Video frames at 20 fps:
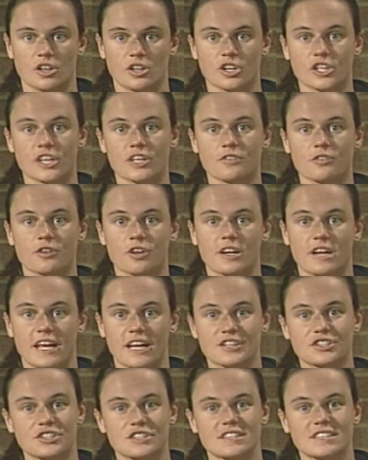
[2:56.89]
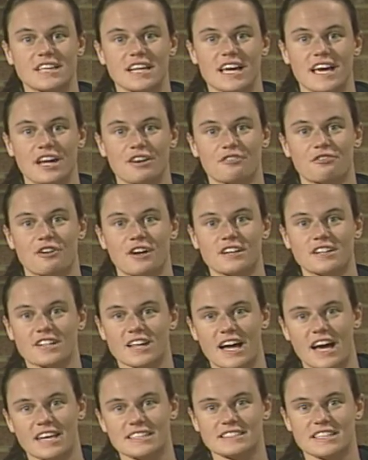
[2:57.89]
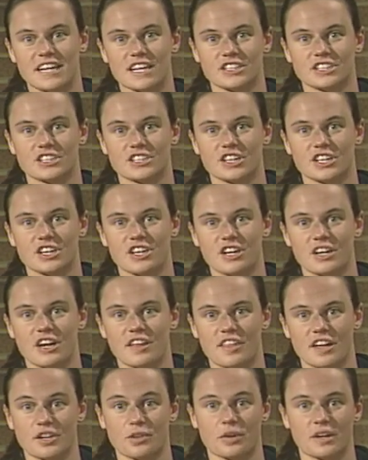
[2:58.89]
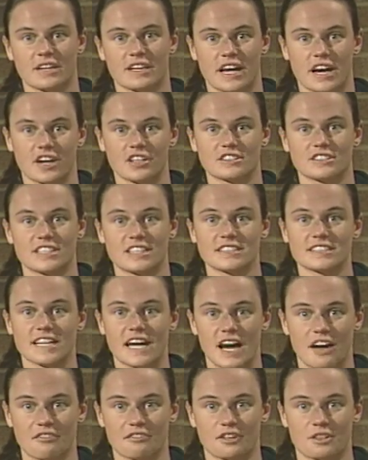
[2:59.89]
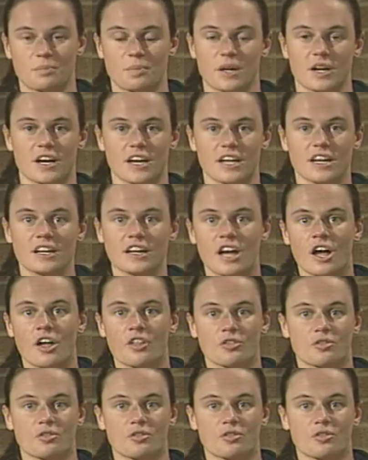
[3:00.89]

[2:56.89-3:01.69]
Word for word: Looking for an interesting and fun class next year that you are guaranteed to have fifth period?